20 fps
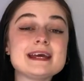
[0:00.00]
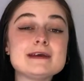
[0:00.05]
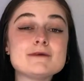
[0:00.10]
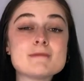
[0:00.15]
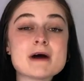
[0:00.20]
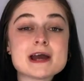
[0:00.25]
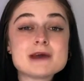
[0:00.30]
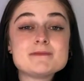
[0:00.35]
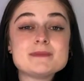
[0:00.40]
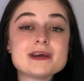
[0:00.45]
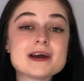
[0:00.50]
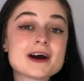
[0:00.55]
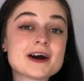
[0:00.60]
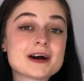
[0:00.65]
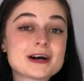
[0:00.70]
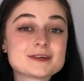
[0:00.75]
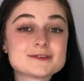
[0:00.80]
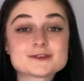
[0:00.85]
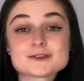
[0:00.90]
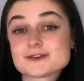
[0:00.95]
he might be
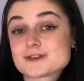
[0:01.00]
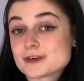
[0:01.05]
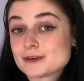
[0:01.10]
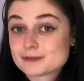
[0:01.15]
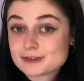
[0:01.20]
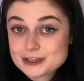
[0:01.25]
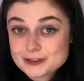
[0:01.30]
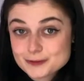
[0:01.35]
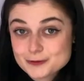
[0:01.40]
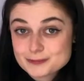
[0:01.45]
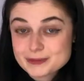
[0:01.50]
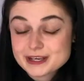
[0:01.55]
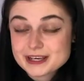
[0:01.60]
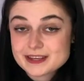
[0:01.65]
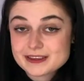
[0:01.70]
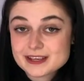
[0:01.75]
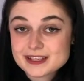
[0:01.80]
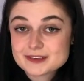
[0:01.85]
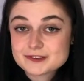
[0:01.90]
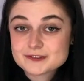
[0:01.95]
asked a riddle by
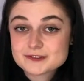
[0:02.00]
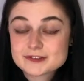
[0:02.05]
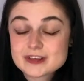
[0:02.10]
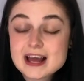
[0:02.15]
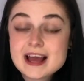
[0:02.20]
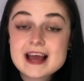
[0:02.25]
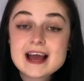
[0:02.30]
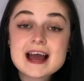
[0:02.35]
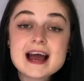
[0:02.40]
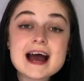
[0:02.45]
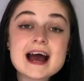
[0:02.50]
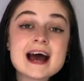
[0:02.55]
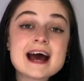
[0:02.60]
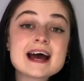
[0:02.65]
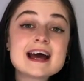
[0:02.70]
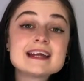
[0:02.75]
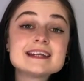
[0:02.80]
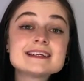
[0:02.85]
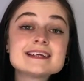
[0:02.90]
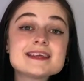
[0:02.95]
this.
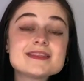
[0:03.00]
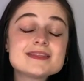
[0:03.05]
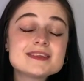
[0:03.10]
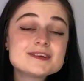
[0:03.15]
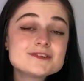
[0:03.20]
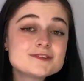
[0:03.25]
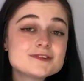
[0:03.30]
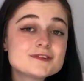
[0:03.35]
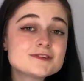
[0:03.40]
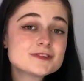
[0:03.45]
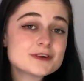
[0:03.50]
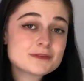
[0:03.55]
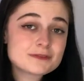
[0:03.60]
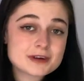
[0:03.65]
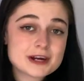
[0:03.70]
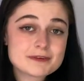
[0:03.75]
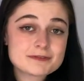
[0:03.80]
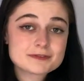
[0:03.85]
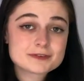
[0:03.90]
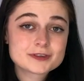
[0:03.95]
And this is a
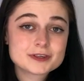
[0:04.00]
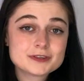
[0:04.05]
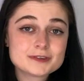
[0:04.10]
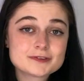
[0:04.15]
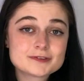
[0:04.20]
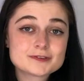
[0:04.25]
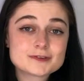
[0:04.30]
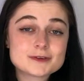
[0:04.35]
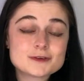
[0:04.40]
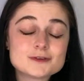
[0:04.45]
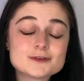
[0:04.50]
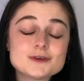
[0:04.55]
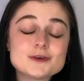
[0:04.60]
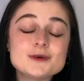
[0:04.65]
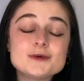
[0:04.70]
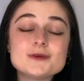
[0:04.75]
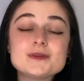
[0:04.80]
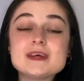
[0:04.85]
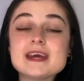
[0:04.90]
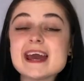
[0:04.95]
reference to
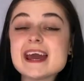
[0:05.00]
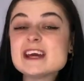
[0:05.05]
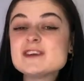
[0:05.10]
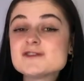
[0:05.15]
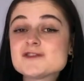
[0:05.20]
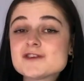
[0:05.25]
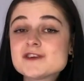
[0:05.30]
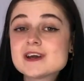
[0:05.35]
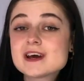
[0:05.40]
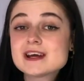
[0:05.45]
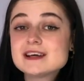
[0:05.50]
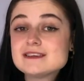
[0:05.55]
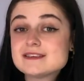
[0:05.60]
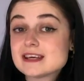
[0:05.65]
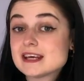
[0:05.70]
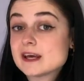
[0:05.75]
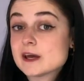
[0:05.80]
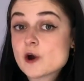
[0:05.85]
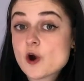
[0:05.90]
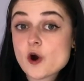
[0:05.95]
the ancient
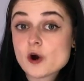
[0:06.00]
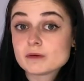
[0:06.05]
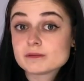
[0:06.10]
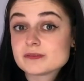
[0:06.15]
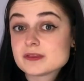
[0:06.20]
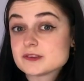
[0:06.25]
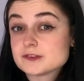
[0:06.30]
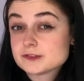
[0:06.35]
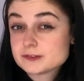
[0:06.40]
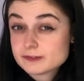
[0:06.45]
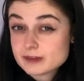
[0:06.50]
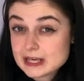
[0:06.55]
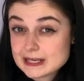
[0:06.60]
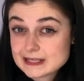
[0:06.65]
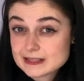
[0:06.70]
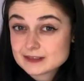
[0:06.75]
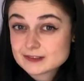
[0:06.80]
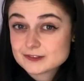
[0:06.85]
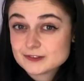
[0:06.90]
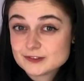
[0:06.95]
idea of the
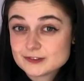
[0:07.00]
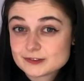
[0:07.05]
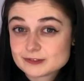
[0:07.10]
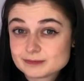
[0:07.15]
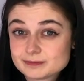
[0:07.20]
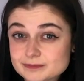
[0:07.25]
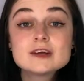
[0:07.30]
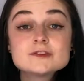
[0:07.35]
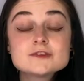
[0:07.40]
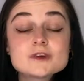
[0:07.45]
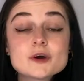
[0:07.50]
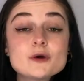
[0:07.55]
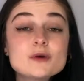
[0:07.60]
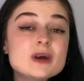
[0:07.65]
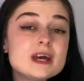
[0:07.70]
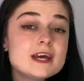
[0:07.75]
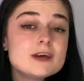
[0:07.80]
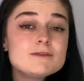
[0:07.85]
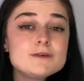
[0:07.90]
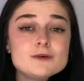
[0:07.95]
Sphinx. So
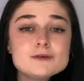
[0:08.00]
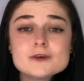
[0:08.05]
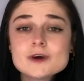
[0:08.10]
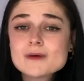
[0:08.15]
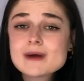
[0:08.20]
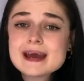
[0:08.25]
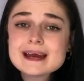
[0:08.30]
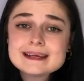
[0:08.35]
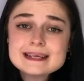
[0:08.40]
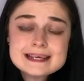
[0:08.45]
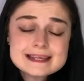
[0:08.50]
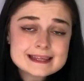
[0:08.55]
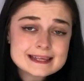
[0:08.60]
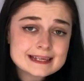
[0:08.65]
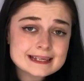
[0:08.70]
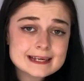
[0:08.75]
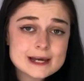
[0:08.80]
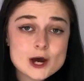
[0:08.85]
if you know anything